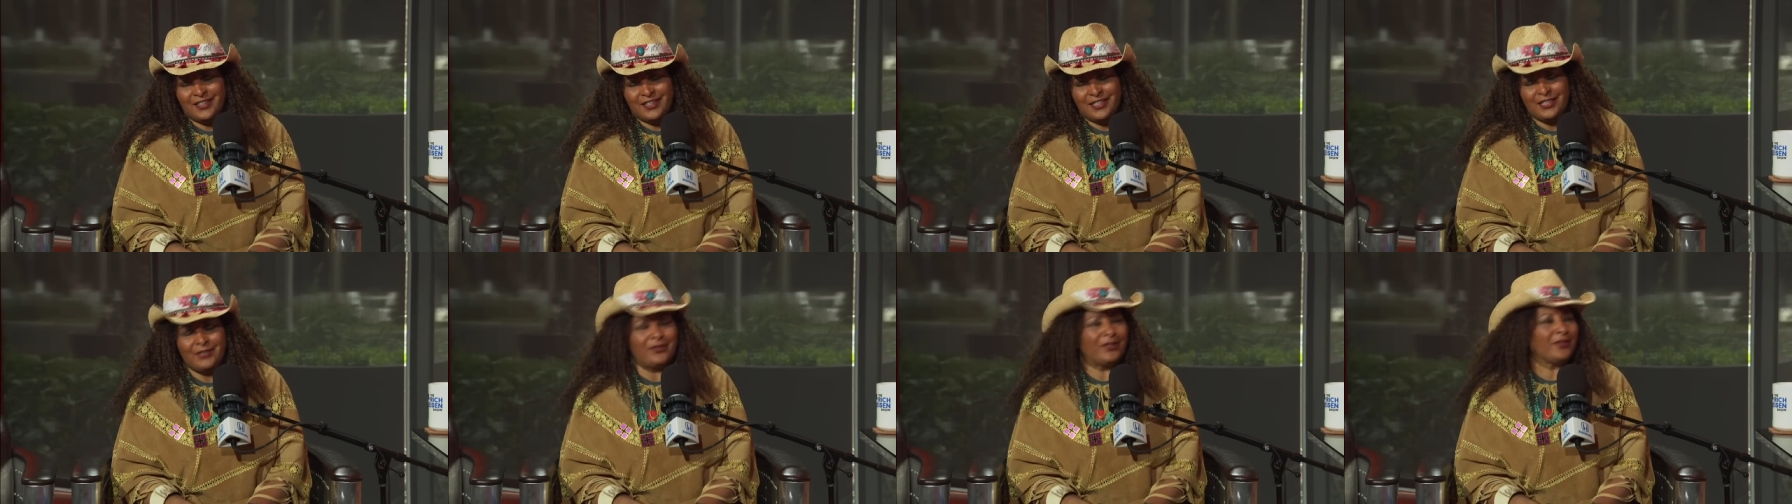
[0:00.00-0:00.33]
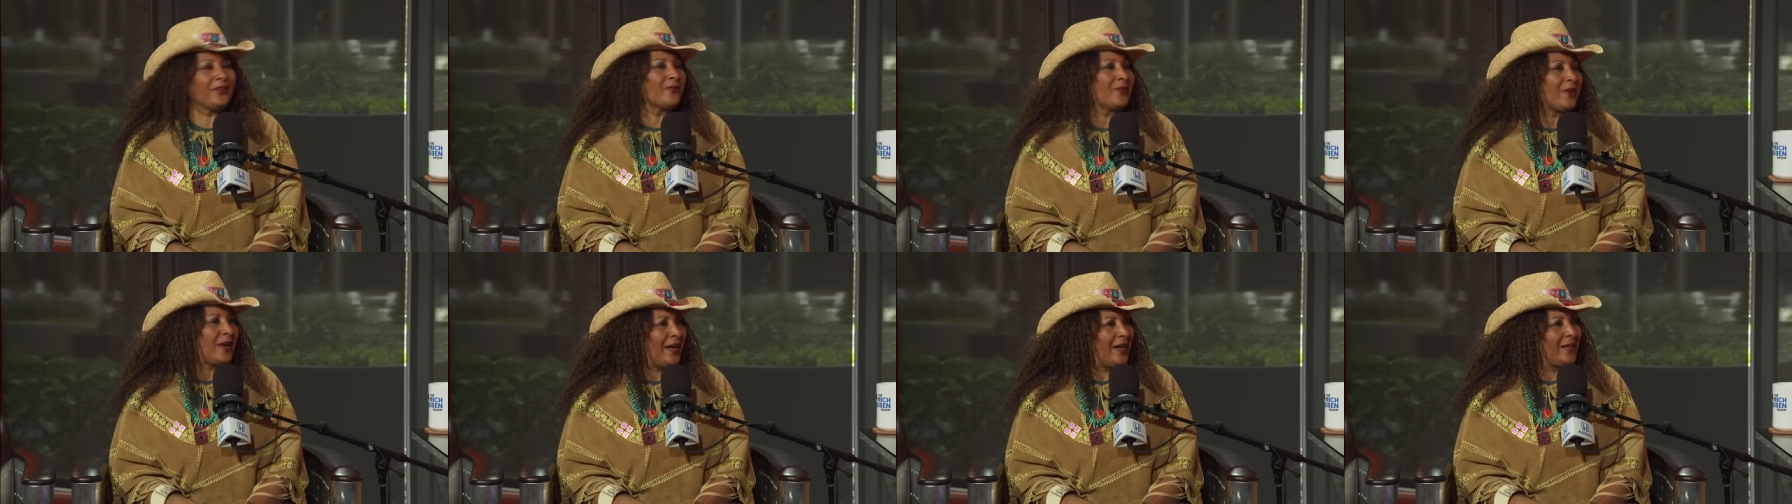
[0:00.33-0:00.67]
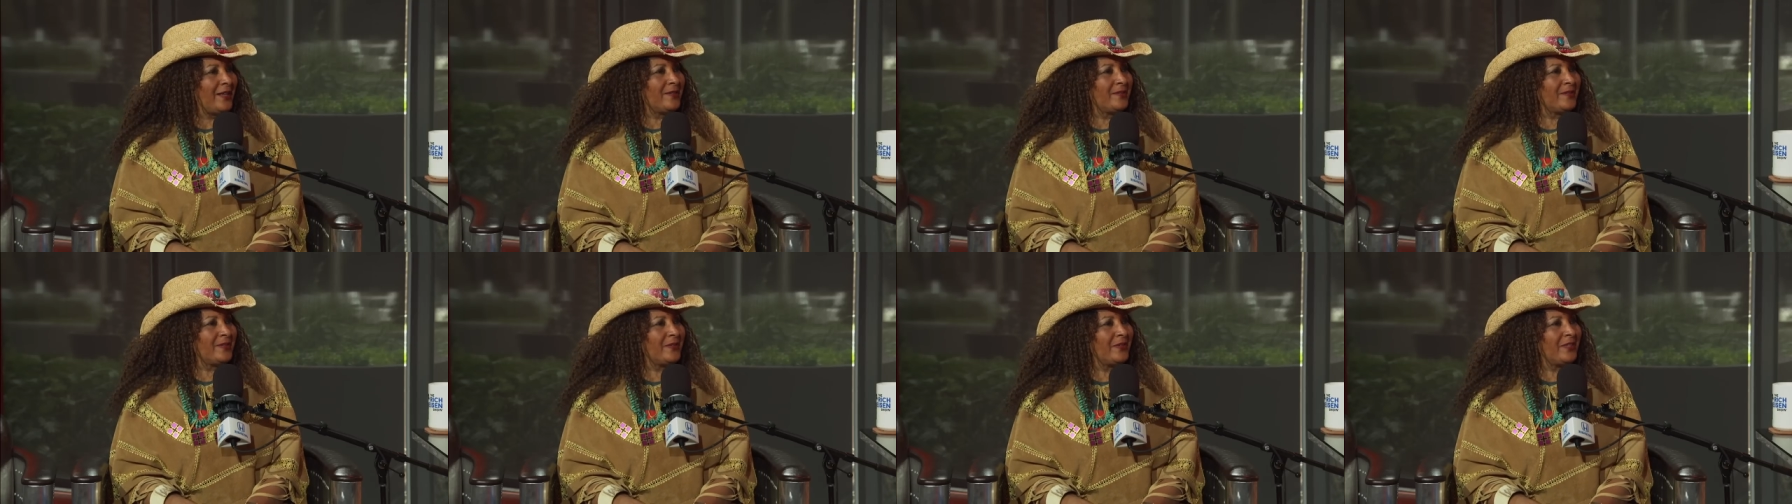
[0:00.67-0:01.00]
he wanted to
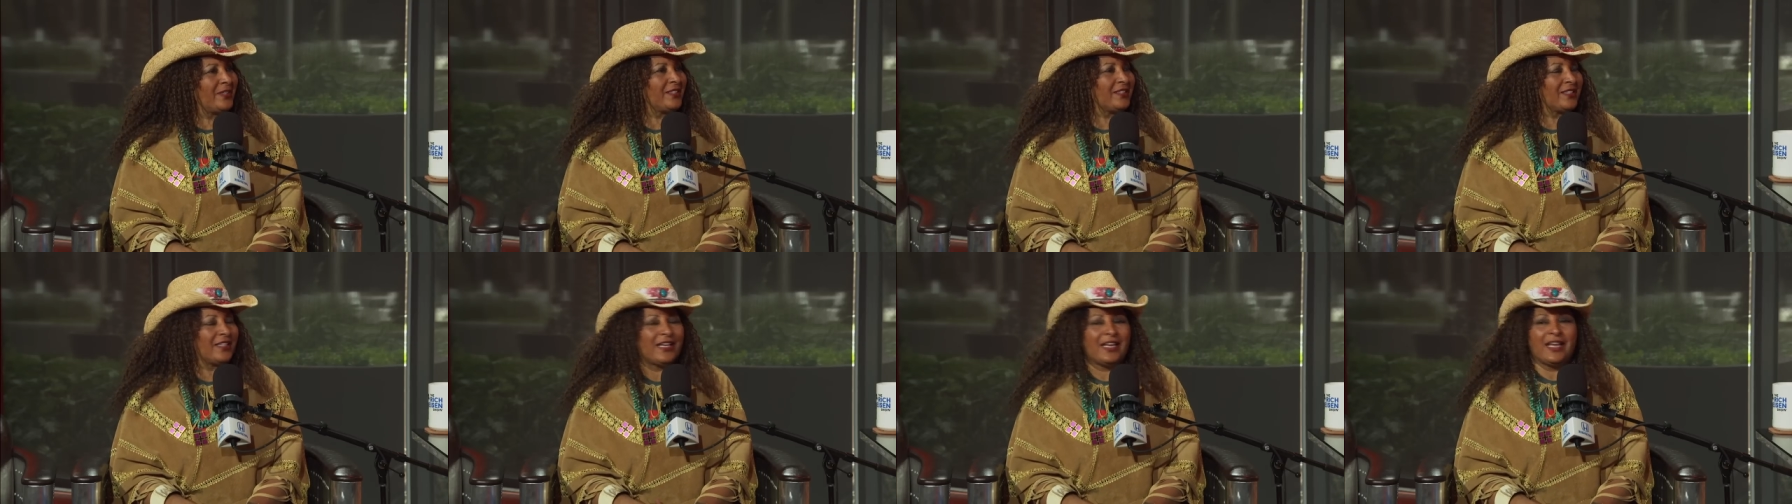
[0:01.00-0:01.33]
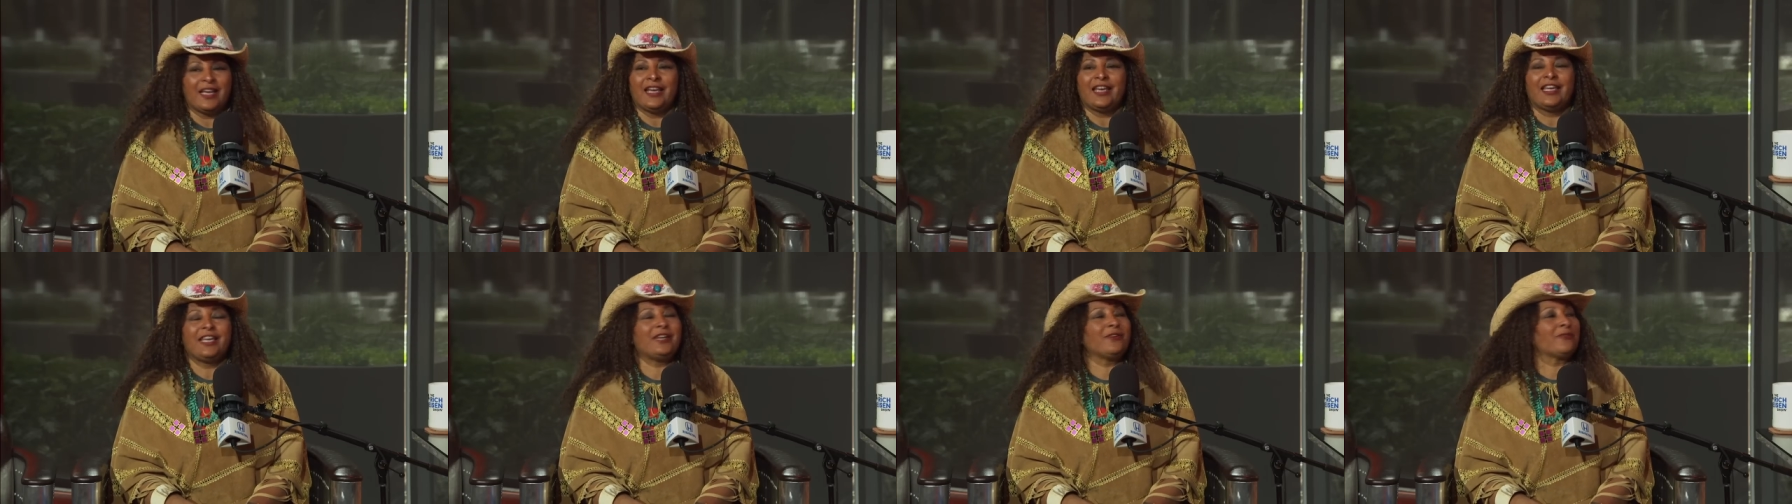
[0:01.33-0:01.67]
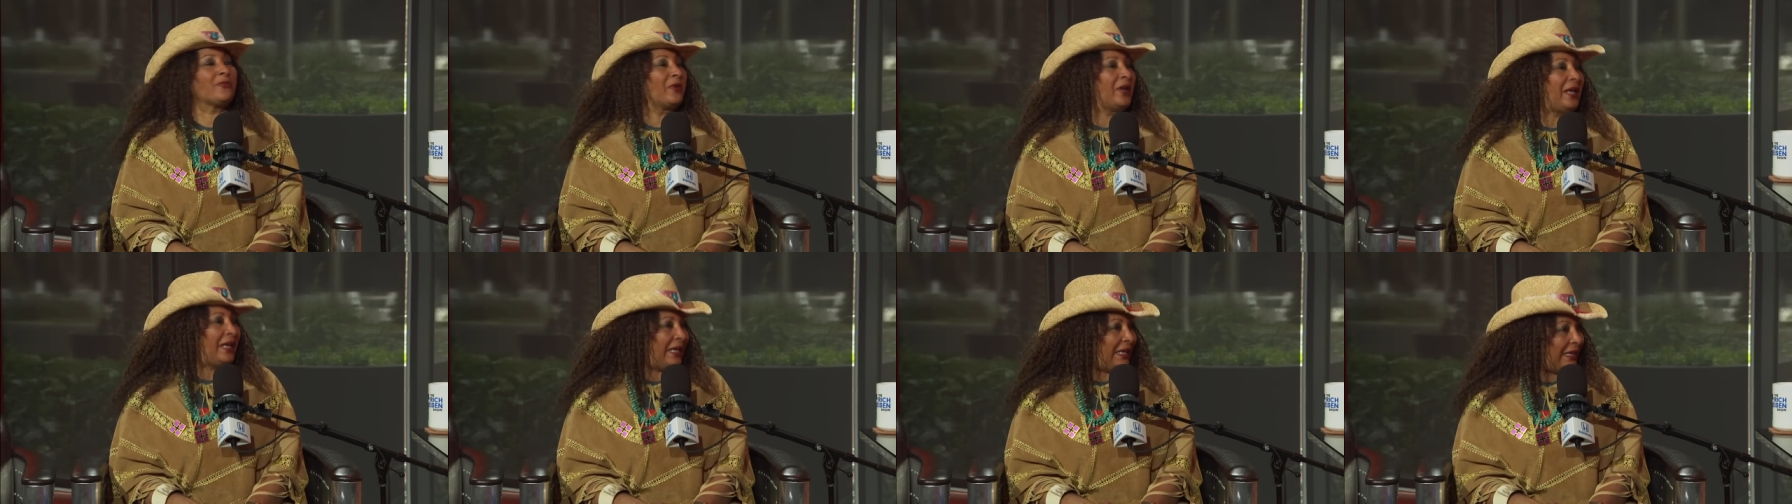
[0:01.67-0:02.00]
ride him. He wanted. he
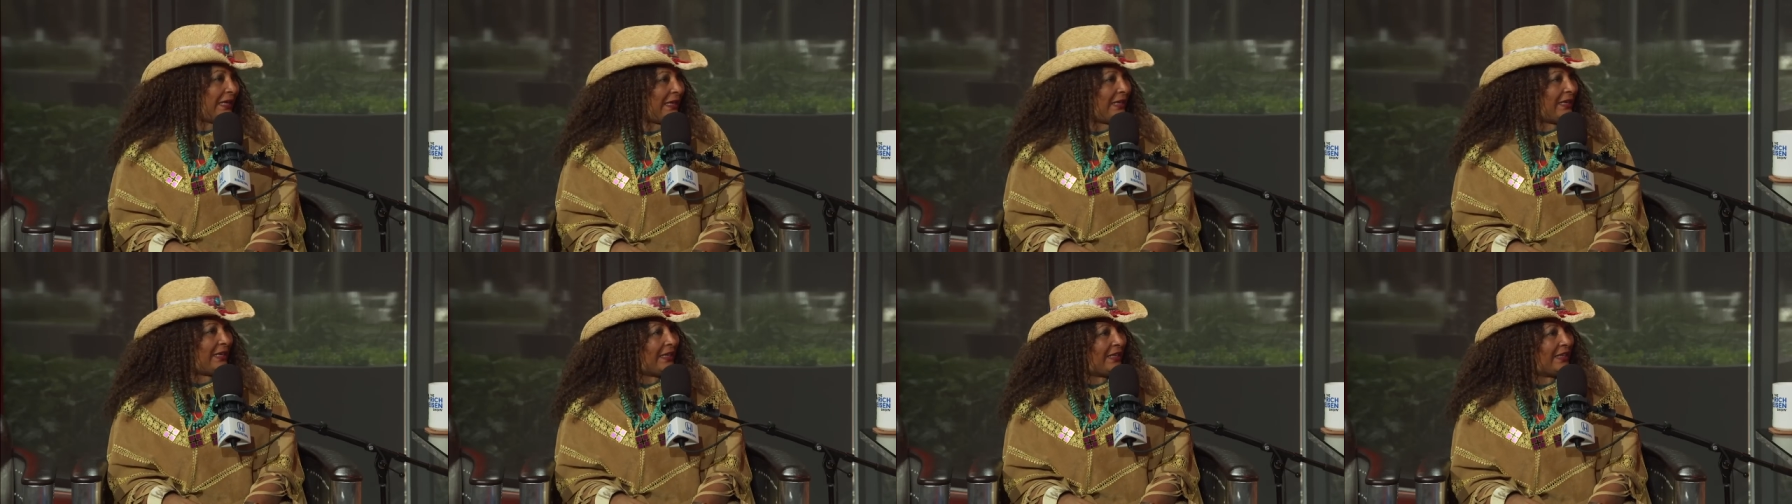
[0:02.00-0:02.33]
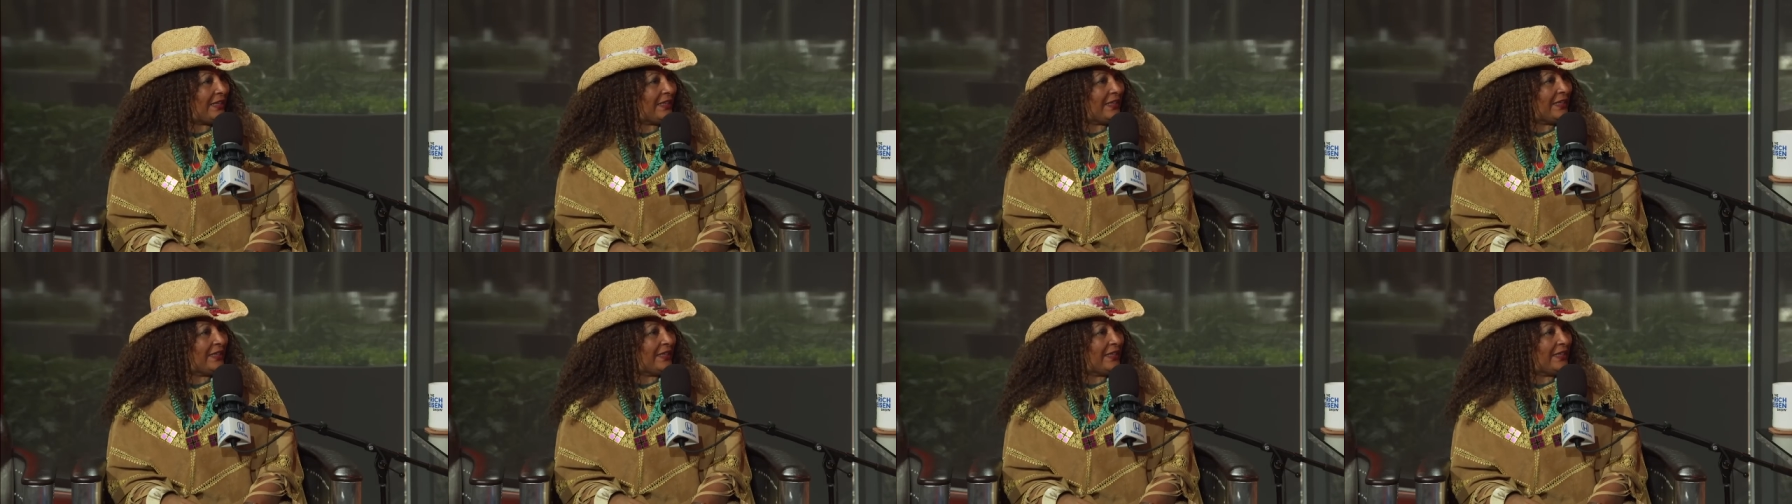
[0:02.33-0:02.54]
ran.